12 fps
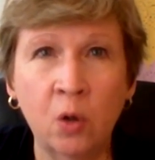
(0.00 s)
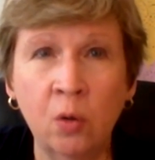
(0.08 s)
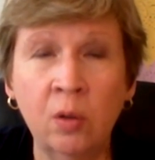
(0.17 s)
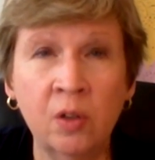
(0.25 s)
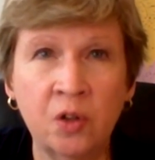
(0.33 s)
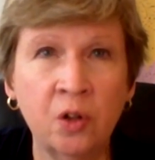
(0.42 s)

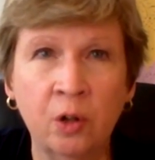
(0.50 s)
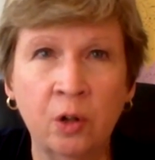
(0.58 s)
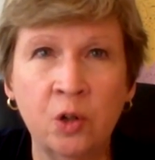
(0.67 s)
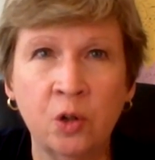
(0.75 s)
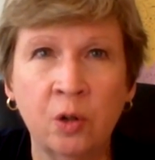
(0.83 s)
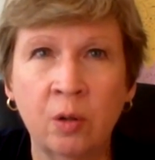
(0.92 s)
Google
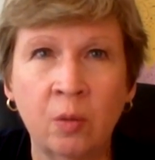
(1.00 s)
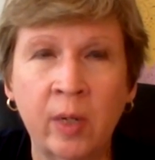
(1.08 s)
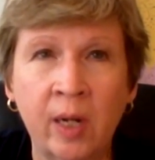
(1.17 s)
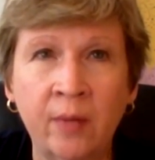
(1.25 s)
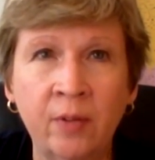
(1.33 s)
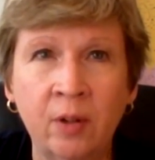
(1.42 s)
search or
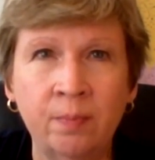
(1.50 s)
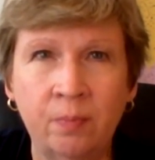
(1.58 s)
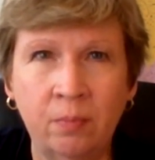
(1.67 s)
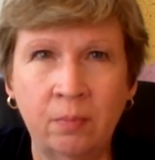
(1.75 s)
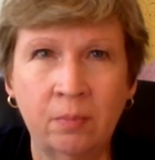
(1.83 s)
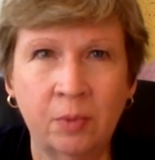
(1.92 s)
whatever
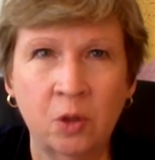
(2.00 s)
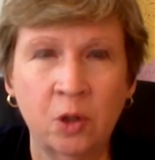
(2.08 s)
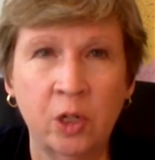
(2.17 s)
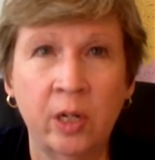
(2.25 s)
search